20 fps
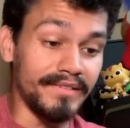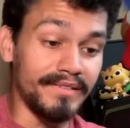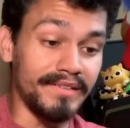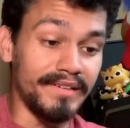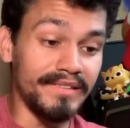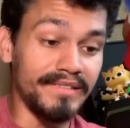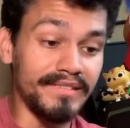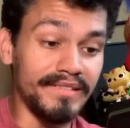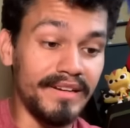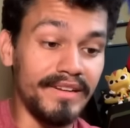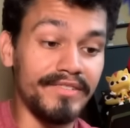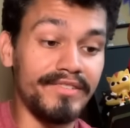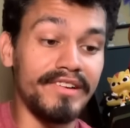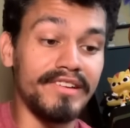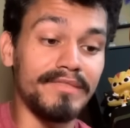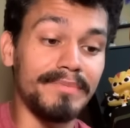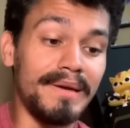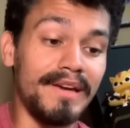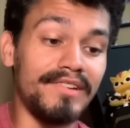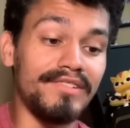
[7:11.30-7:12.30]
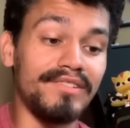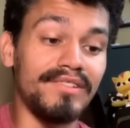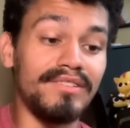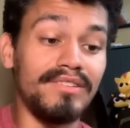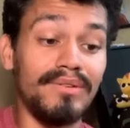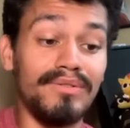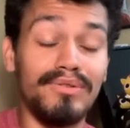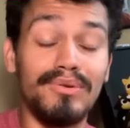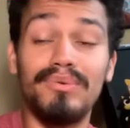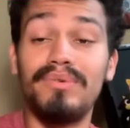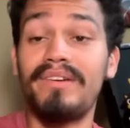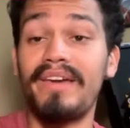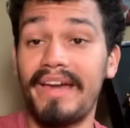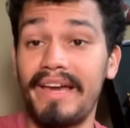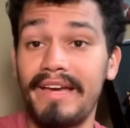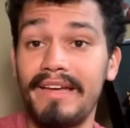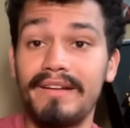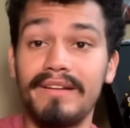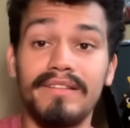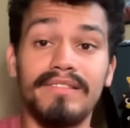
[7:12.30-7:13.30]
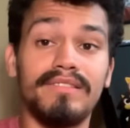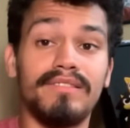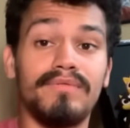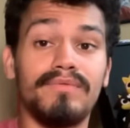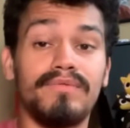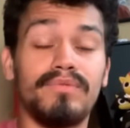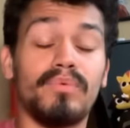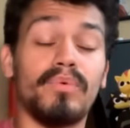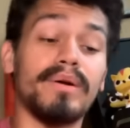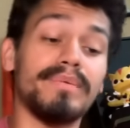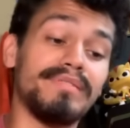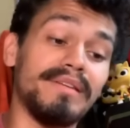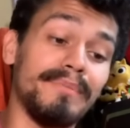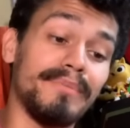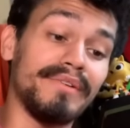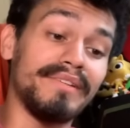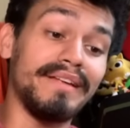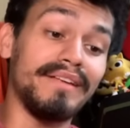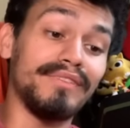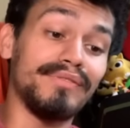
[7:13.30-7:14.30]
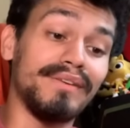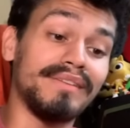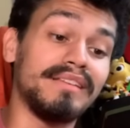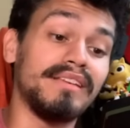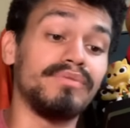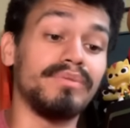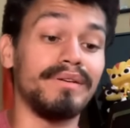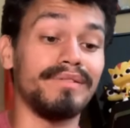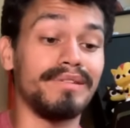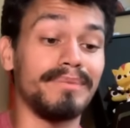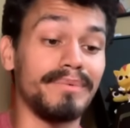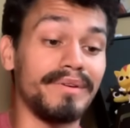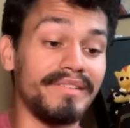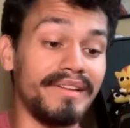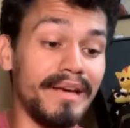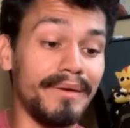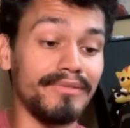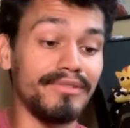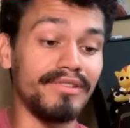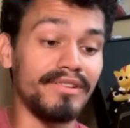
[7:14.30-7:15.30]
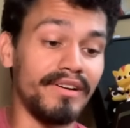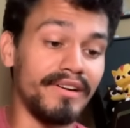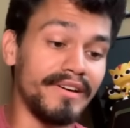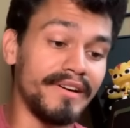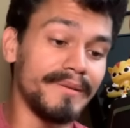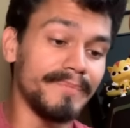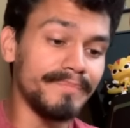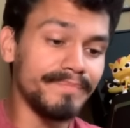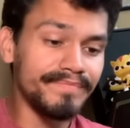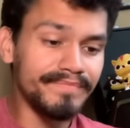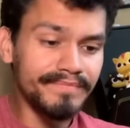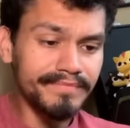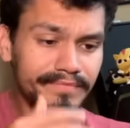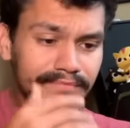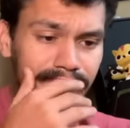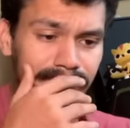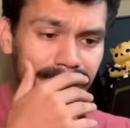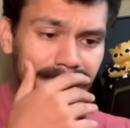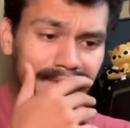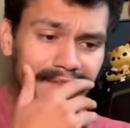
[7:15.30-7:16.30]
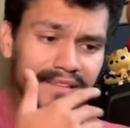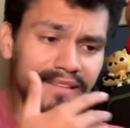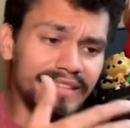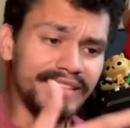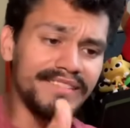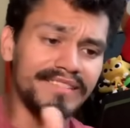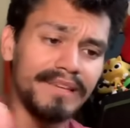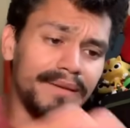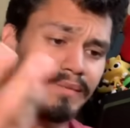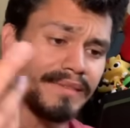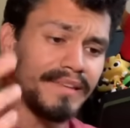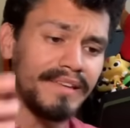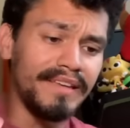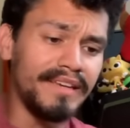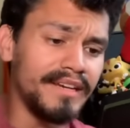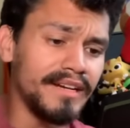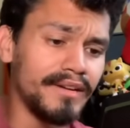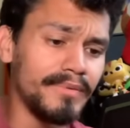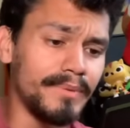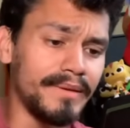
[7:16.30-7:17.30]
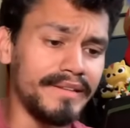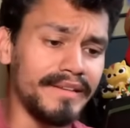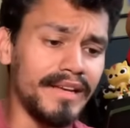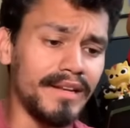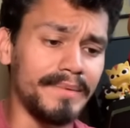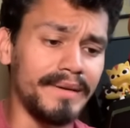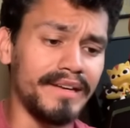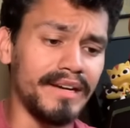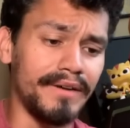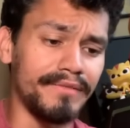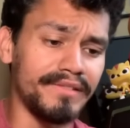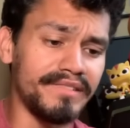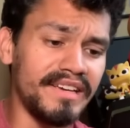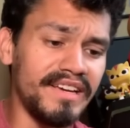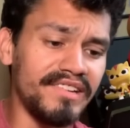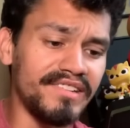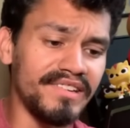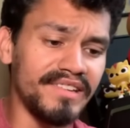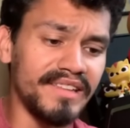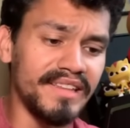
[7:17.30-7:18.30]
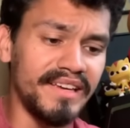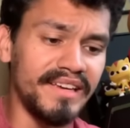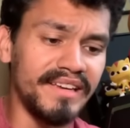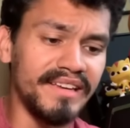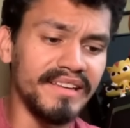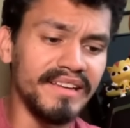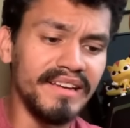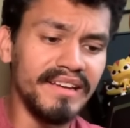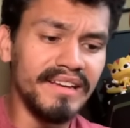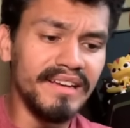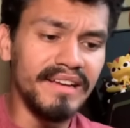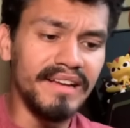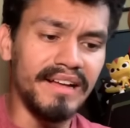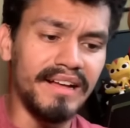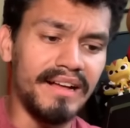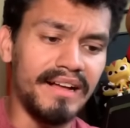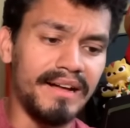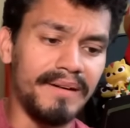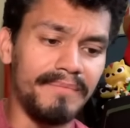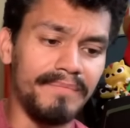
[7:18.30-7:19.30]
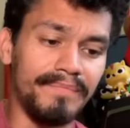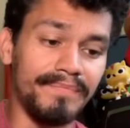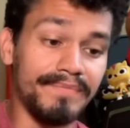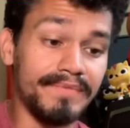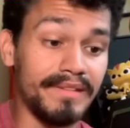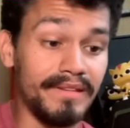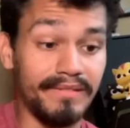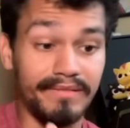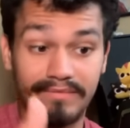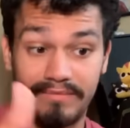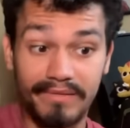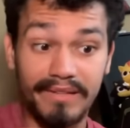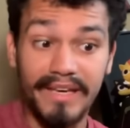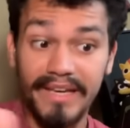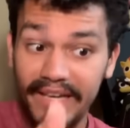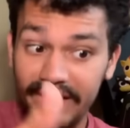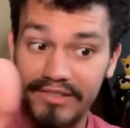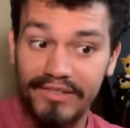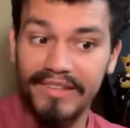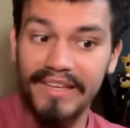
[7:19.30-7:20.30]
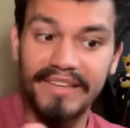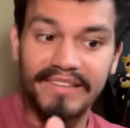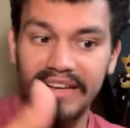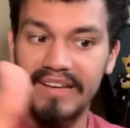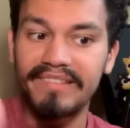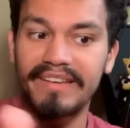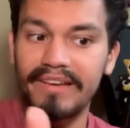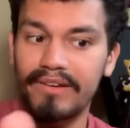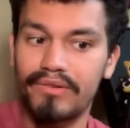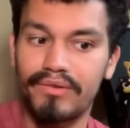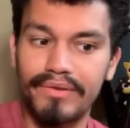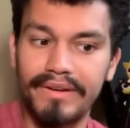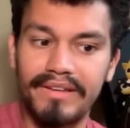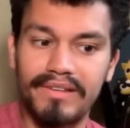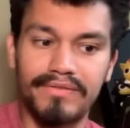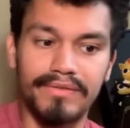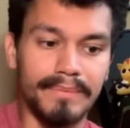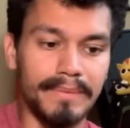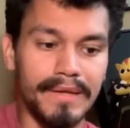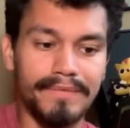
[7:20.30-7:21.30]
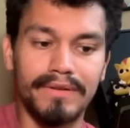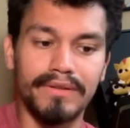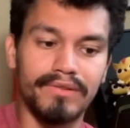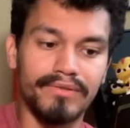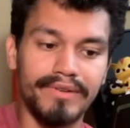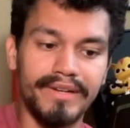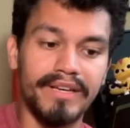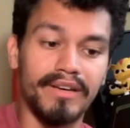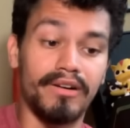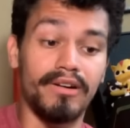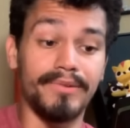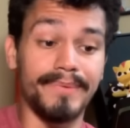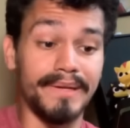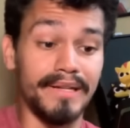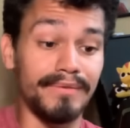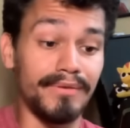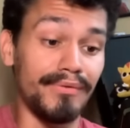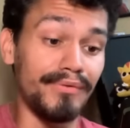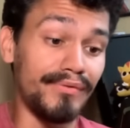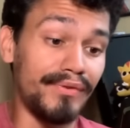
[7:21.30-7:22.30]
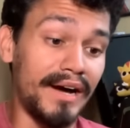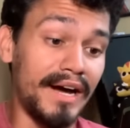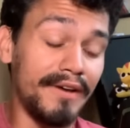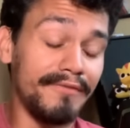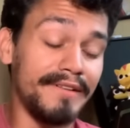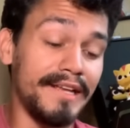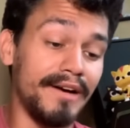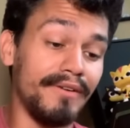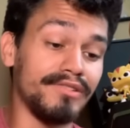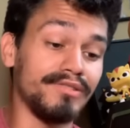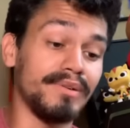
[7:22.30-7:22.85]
Christ. On transformation, you do gain 40% more damage inflicted, 20% more damage guard. There's the same thing here when the enemy confrontation thing. The gauge thing does increase from level 3 all the way to level 5 now.